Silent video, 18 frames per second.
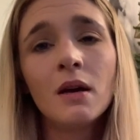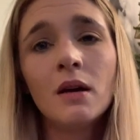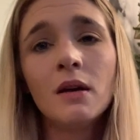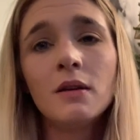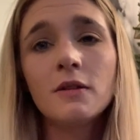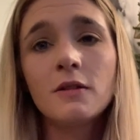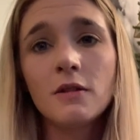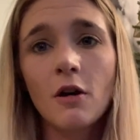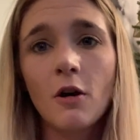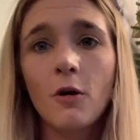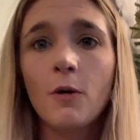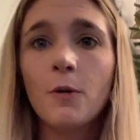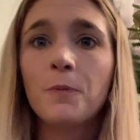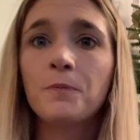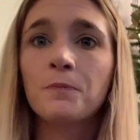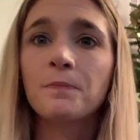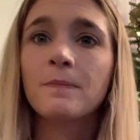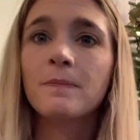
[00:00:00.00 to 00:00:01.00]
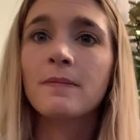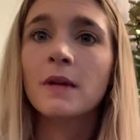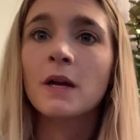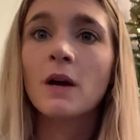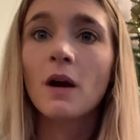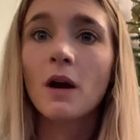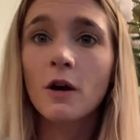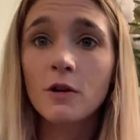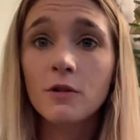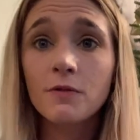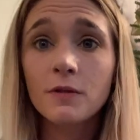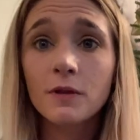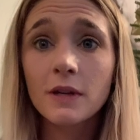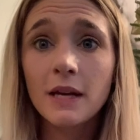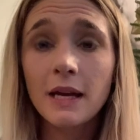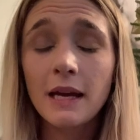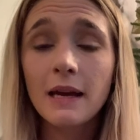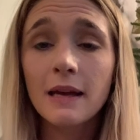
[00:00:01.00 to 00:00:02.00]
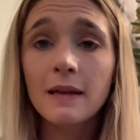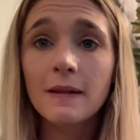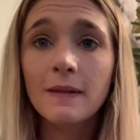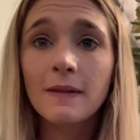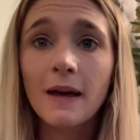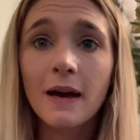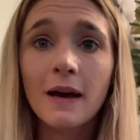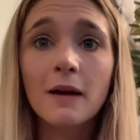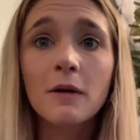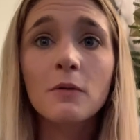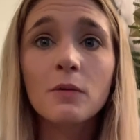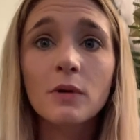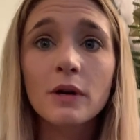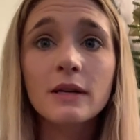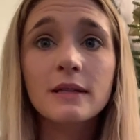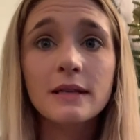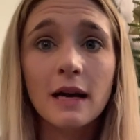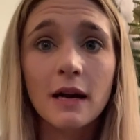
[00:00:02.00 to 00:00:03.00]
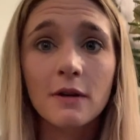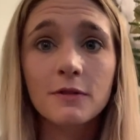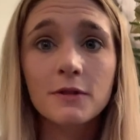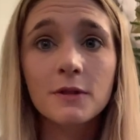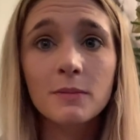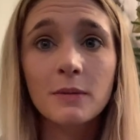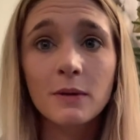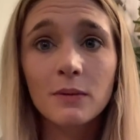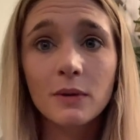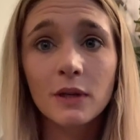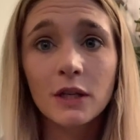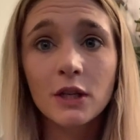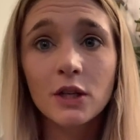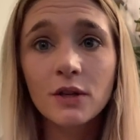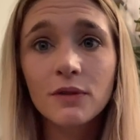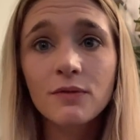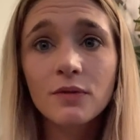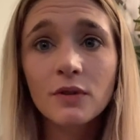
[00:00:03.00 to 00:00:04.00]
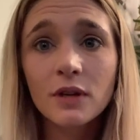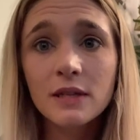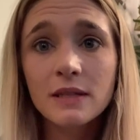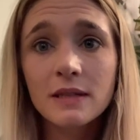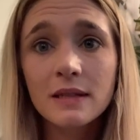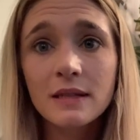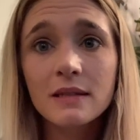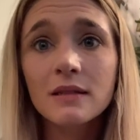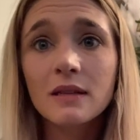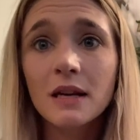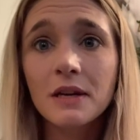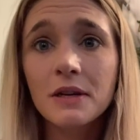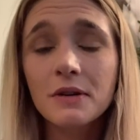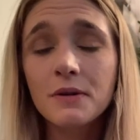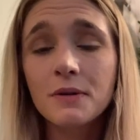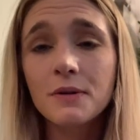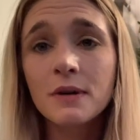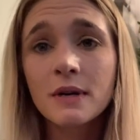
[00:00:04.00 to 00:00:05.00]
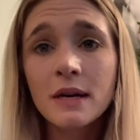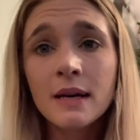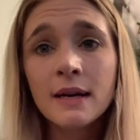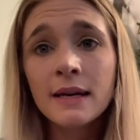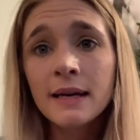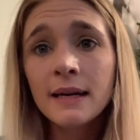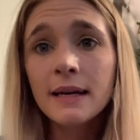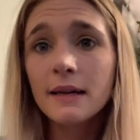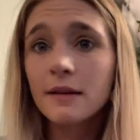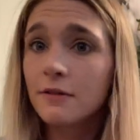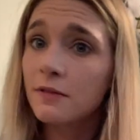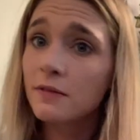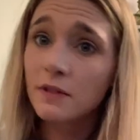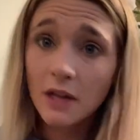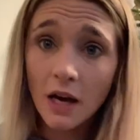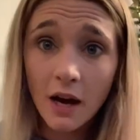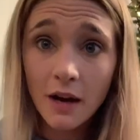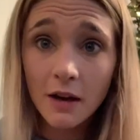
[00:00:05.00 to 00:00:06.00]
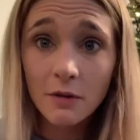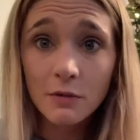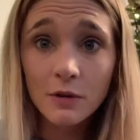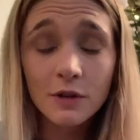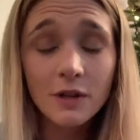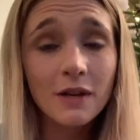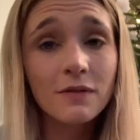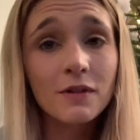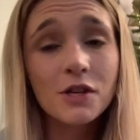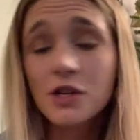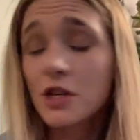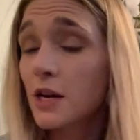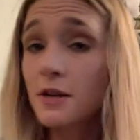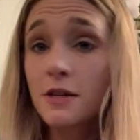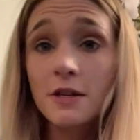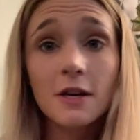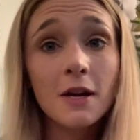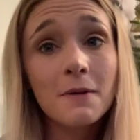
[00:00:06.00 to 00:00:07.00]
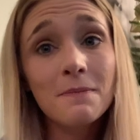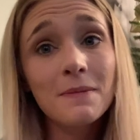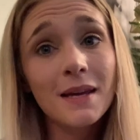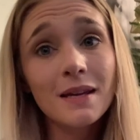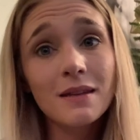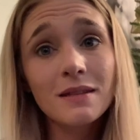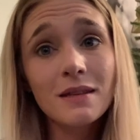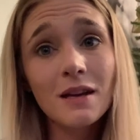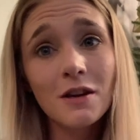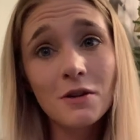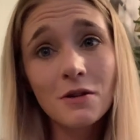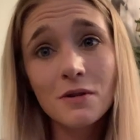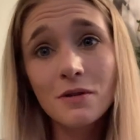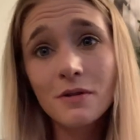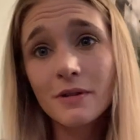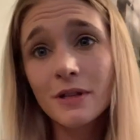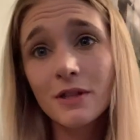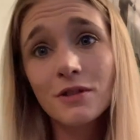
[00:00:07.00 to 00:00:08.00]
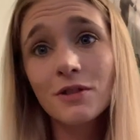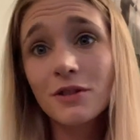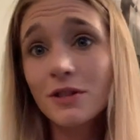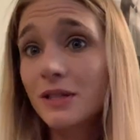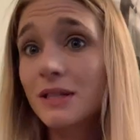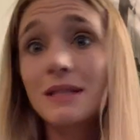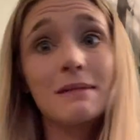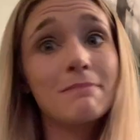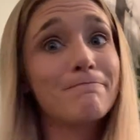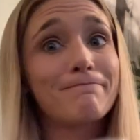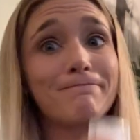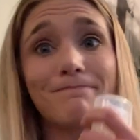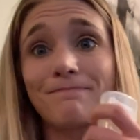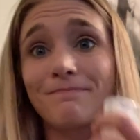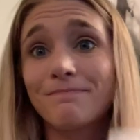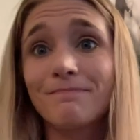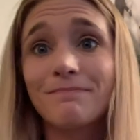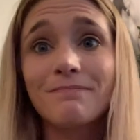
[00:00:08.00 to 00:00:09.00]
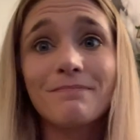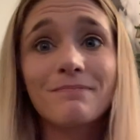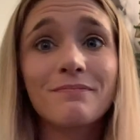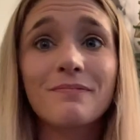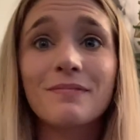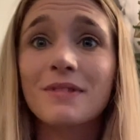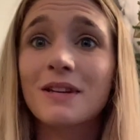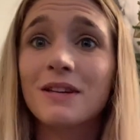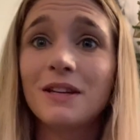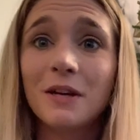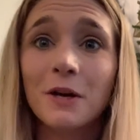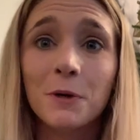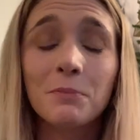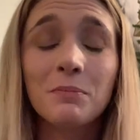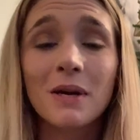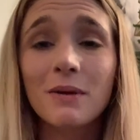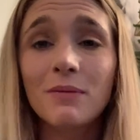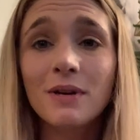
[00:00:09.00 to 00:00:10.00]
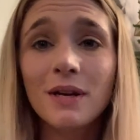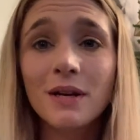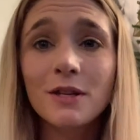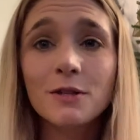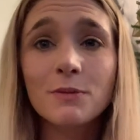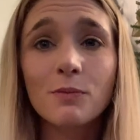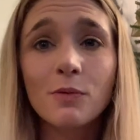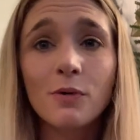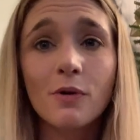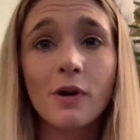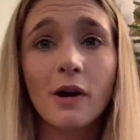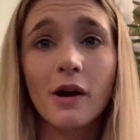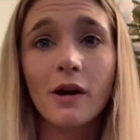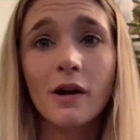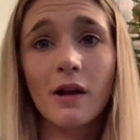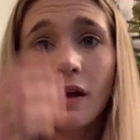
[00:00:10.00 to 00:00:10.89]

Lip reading: So hopefully that works out to be really good for us this cycle. If not, we'll have to change it up next cycle and just, you know, baby dance more.